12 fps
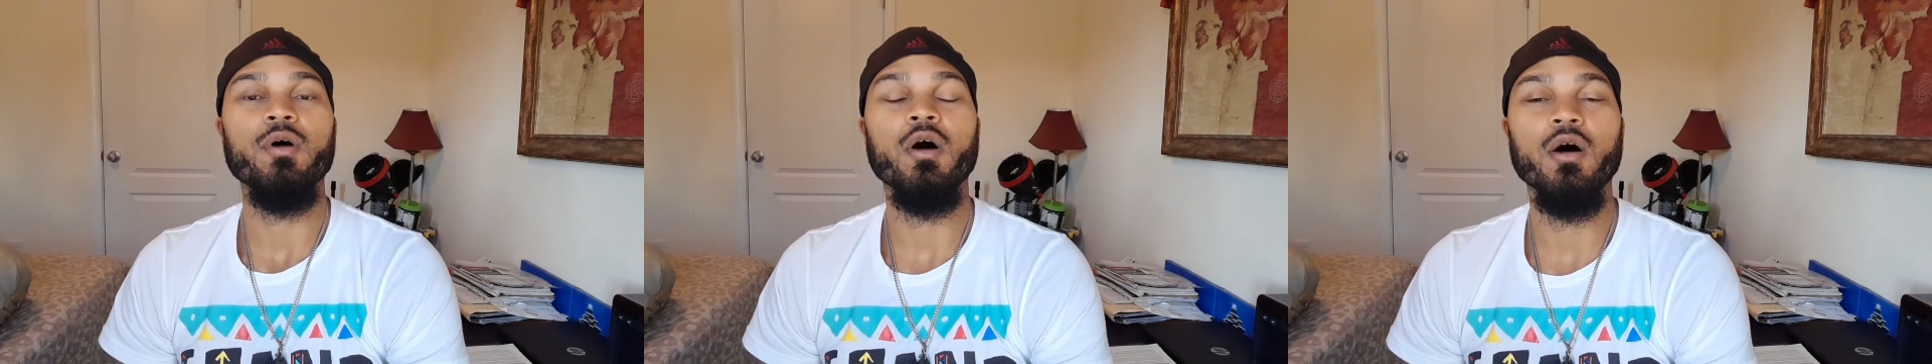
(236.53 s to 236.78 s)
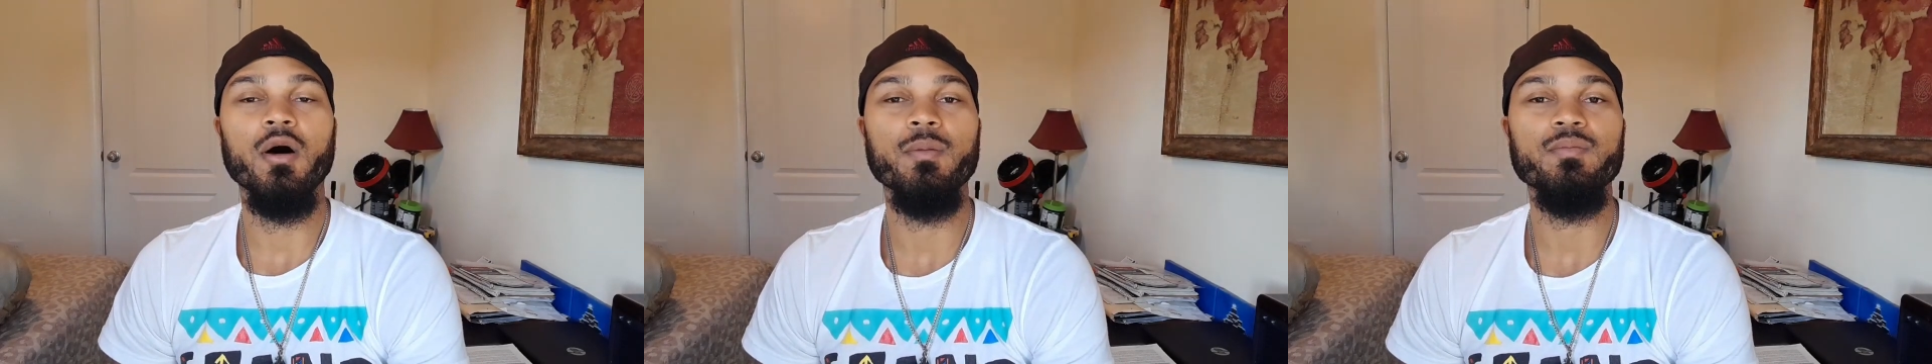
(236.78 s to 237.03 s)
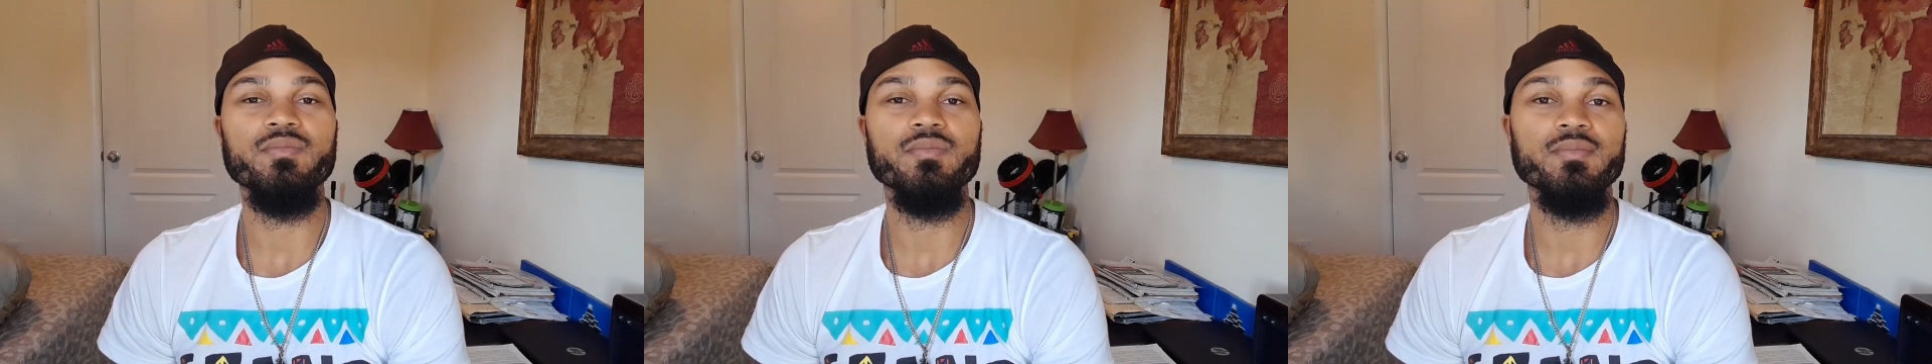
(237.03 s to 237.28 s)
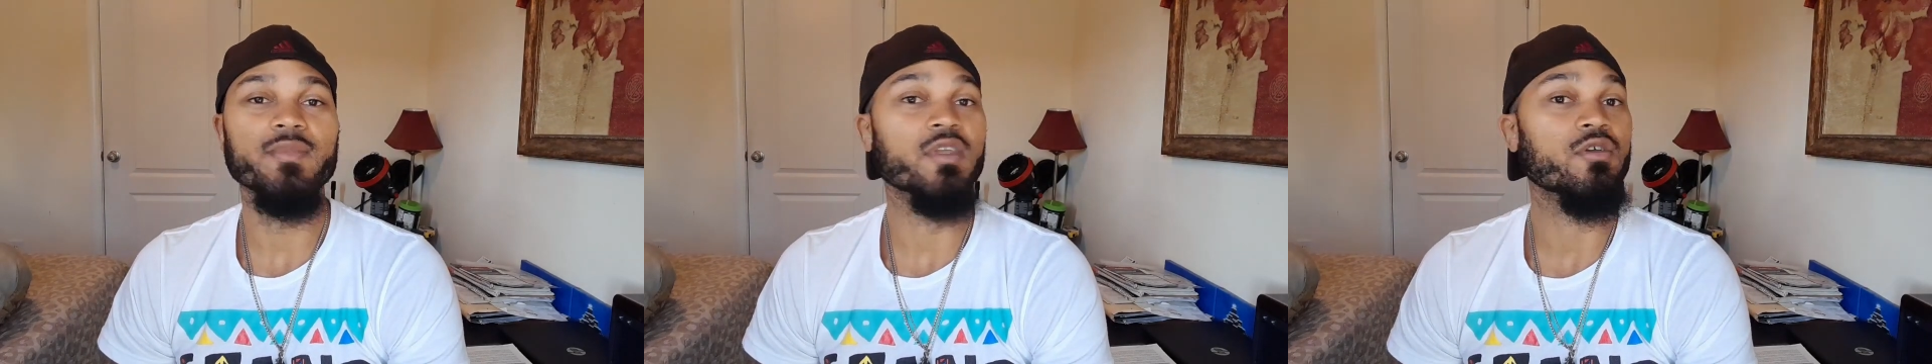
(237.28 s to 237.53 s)

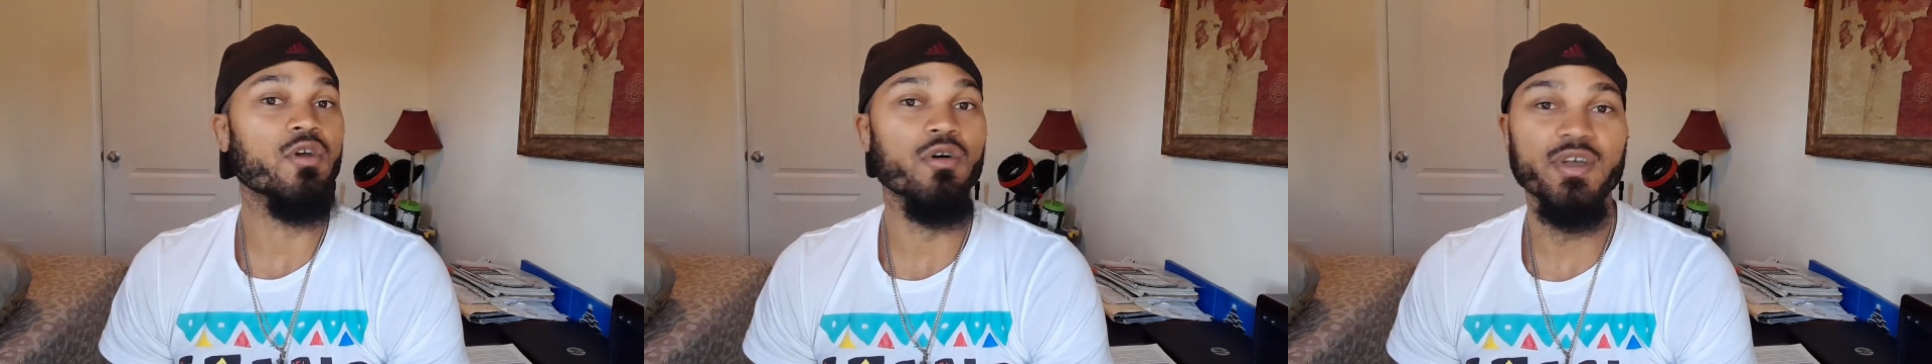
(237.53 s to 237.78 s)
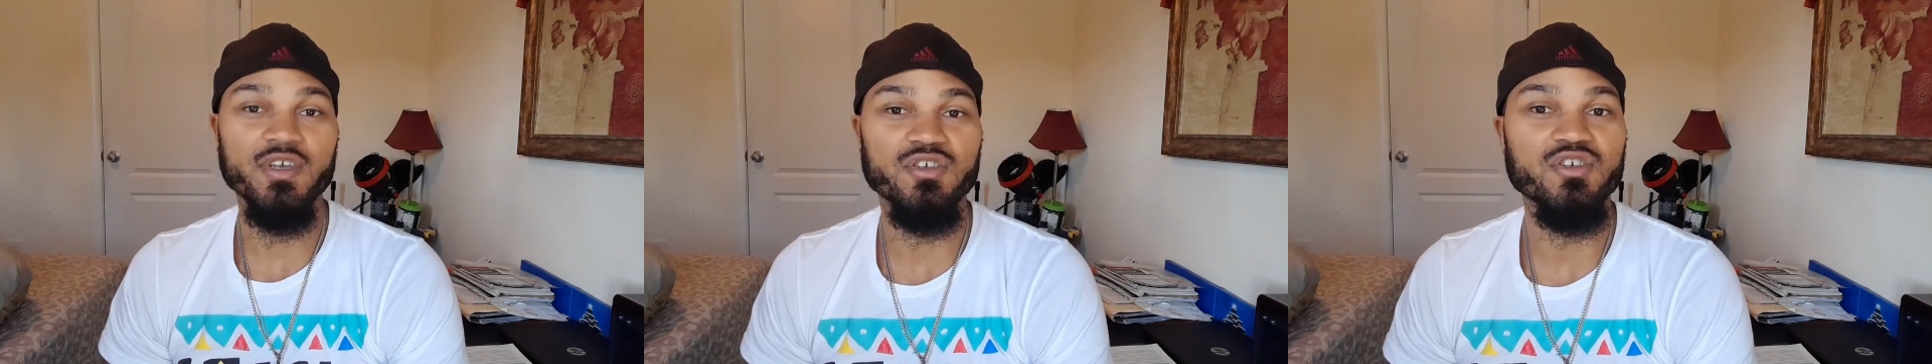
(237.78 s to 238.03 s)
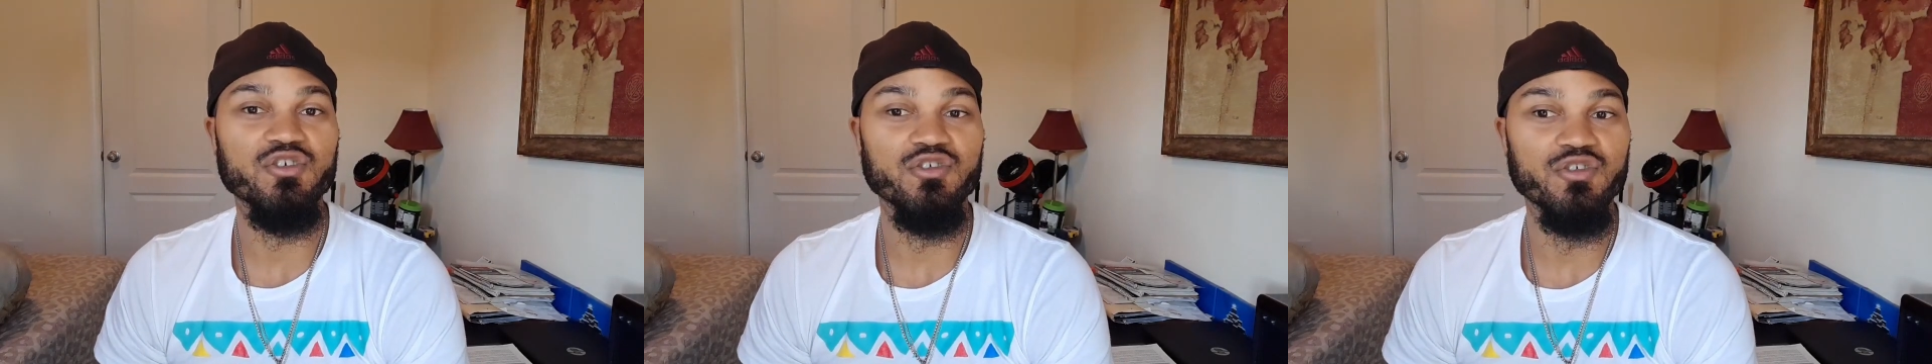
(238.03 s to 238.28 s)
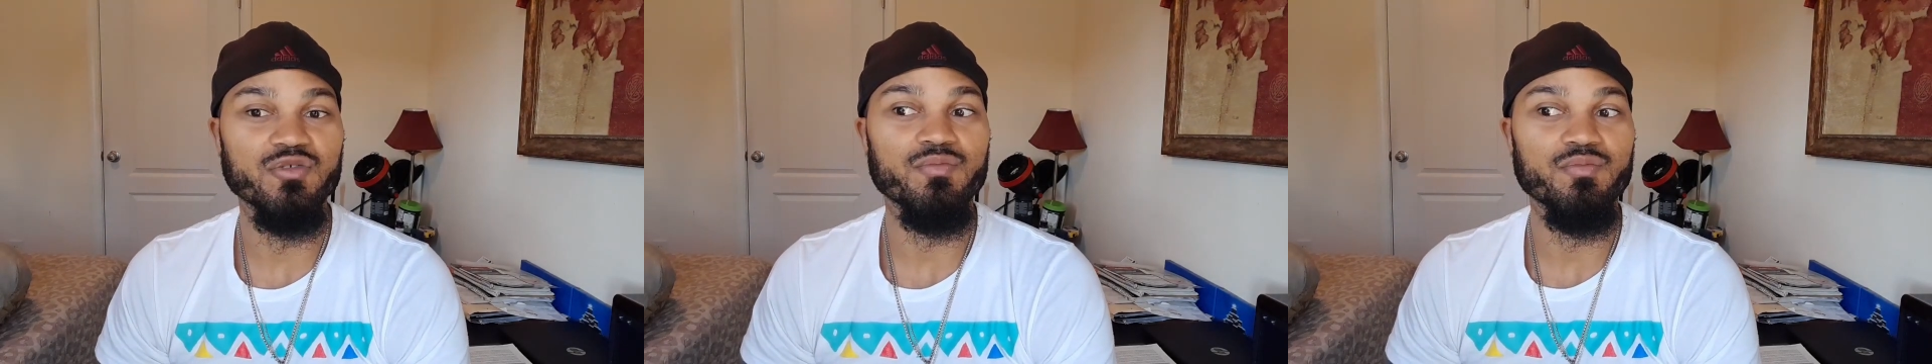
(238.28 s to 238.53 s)
You know, it
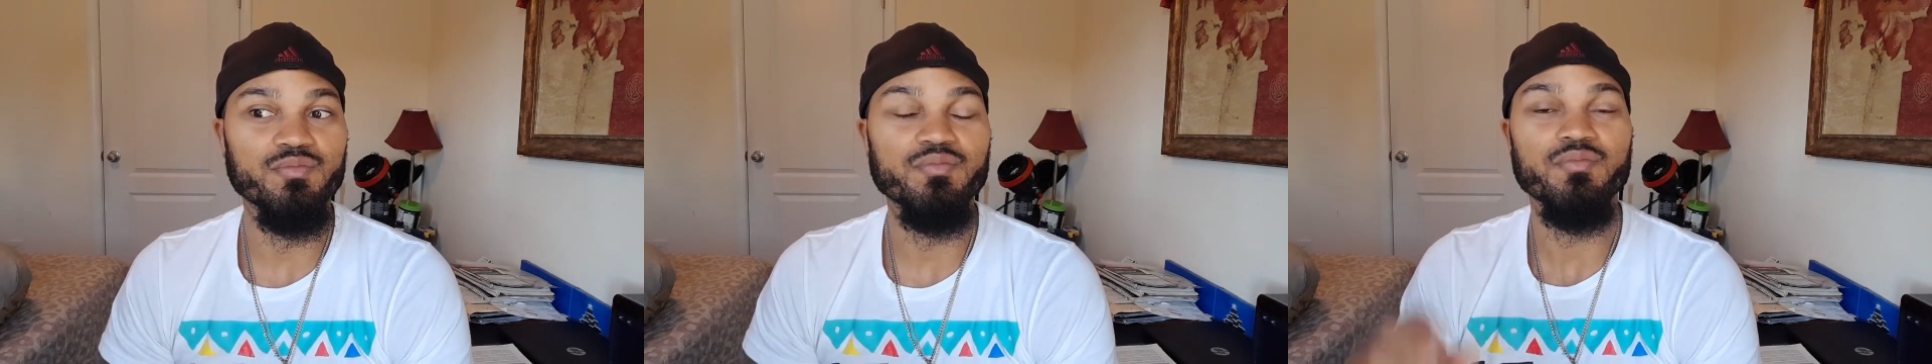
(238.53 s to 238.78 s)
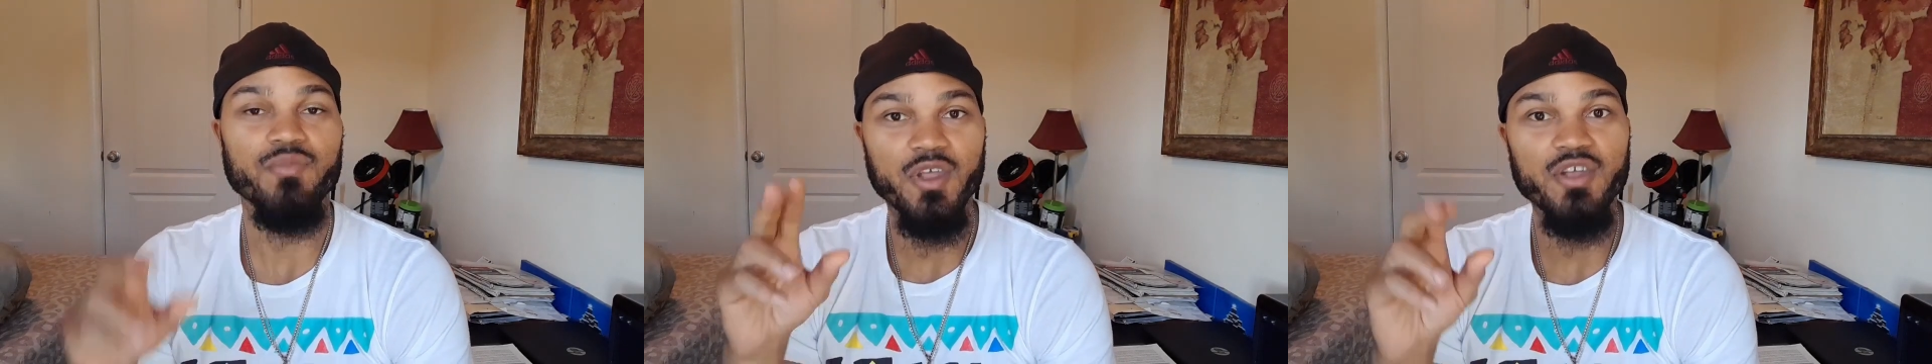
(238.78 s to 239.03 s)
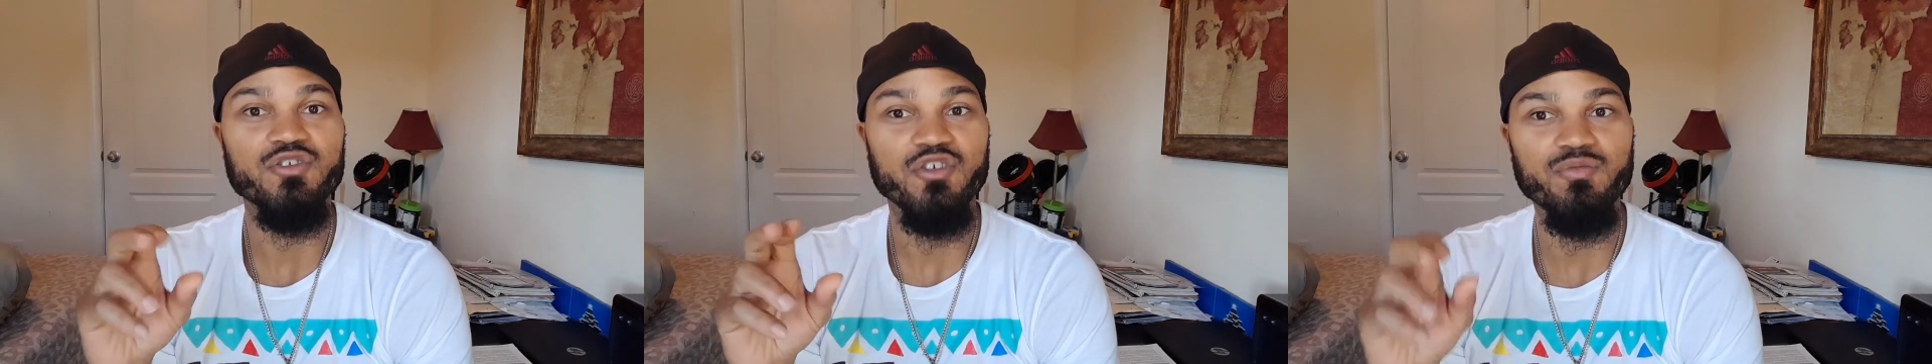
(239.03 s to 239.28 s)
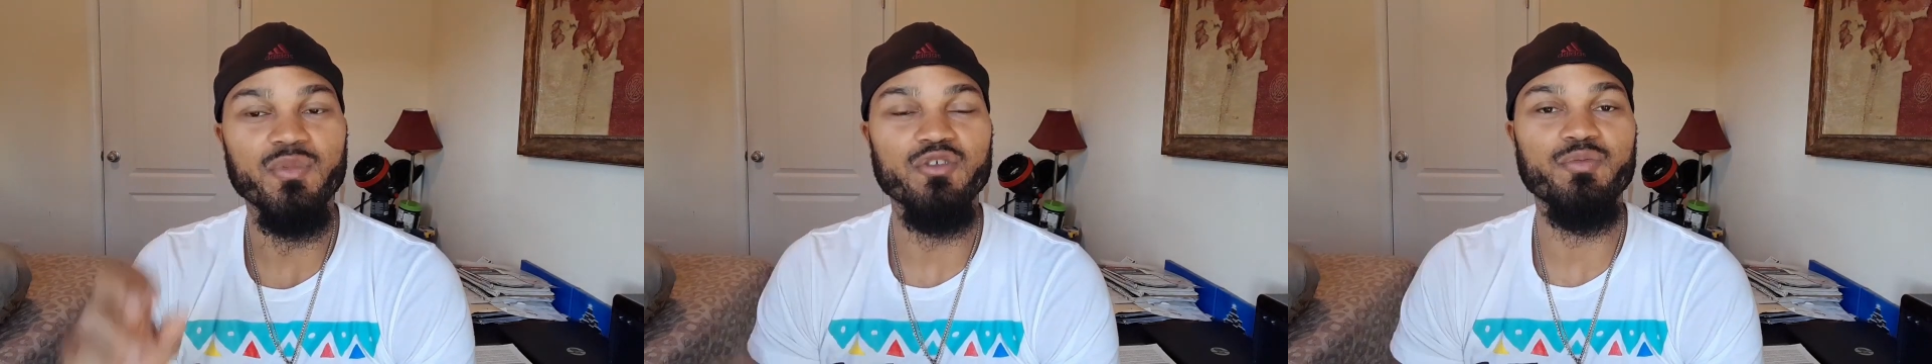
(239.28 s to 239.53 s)
just
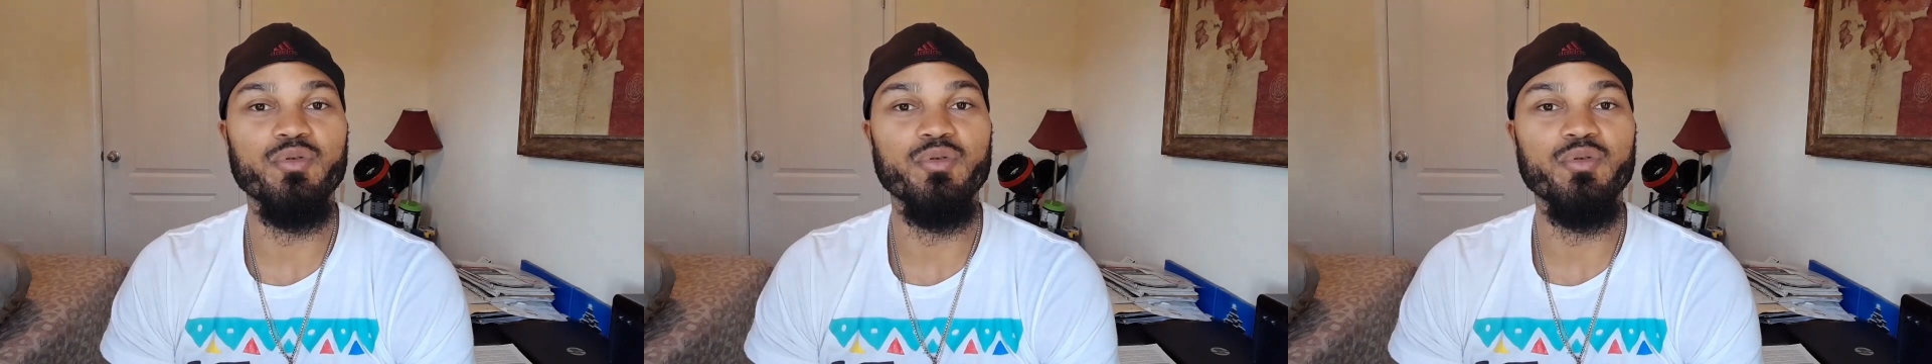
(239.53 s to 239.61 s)
means